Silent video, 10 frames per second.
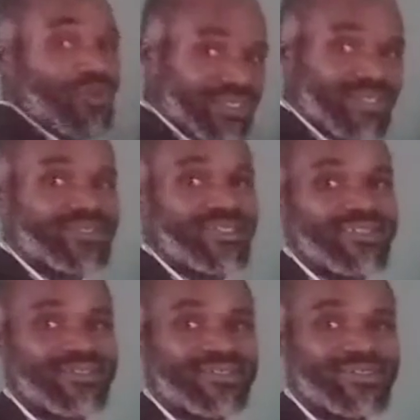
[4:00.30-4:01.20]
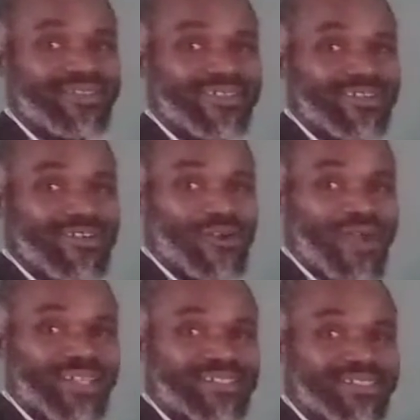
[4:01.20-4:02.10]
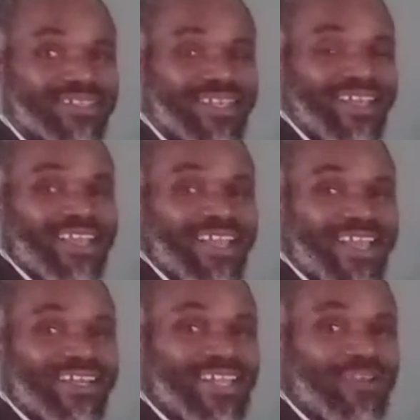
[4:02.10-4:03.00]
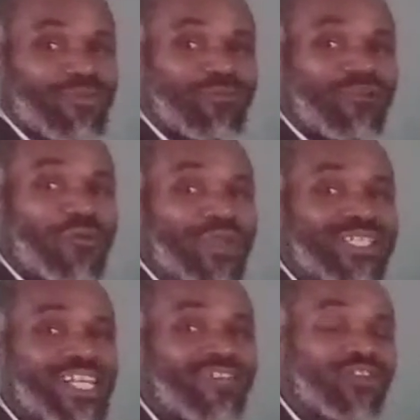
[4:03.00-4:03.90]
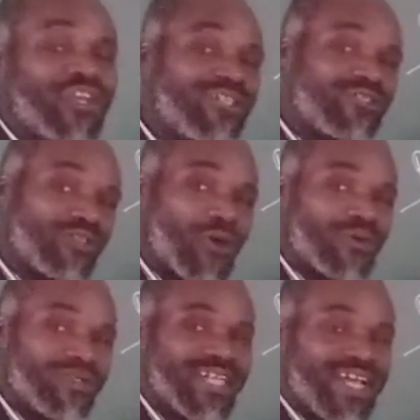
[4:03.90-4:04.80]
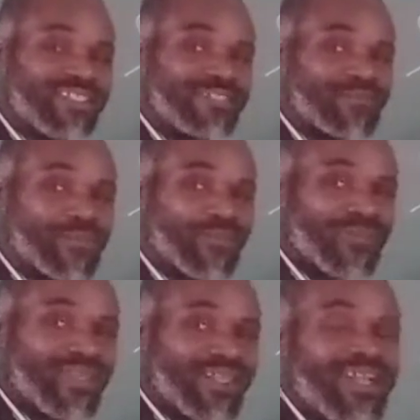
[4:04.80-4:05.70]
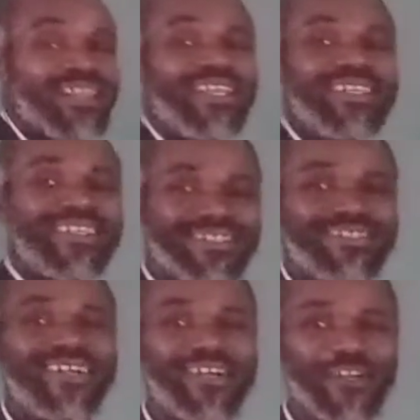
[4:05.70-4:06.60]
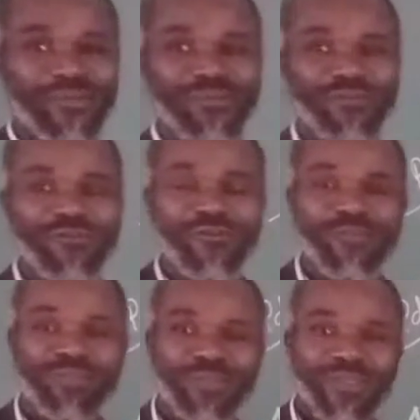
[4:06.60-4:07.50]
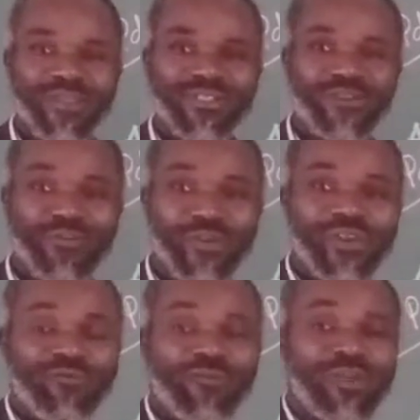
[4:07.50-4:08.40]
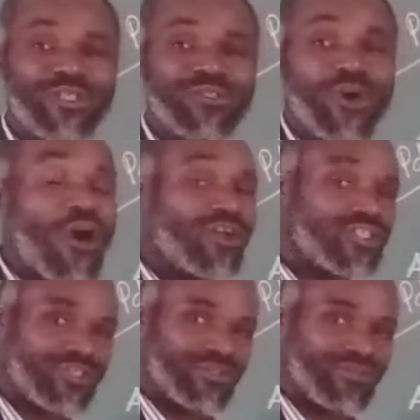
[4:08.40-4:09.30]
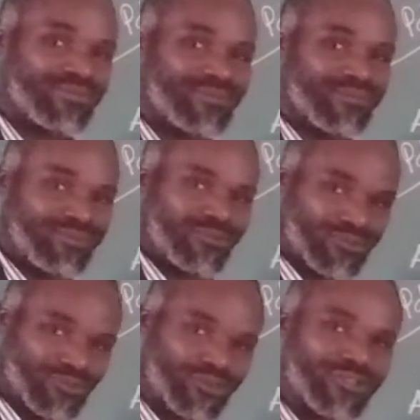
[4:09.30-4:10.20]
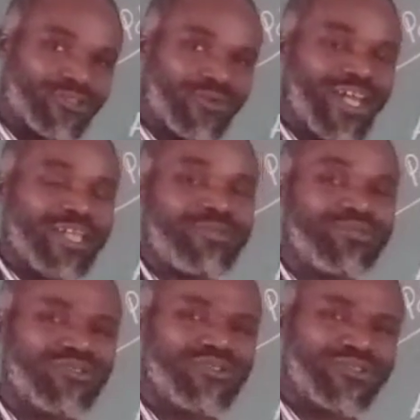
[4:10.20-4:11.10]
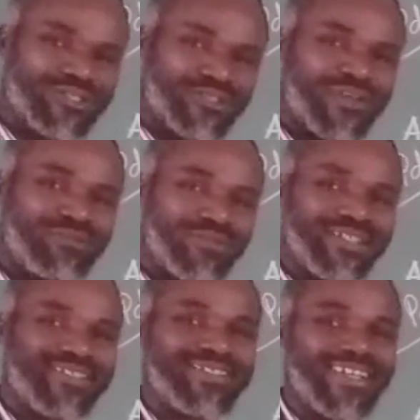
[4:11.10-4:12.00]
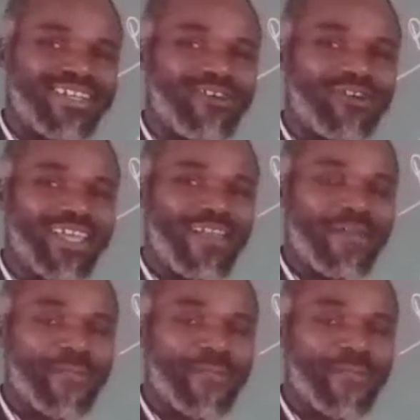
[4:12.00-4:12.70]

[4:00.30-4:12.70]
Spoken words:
resistance. Alright? And then before we delve into all that, I think it's time for me to urge you to subscribe. Subscribe to this channel, okay?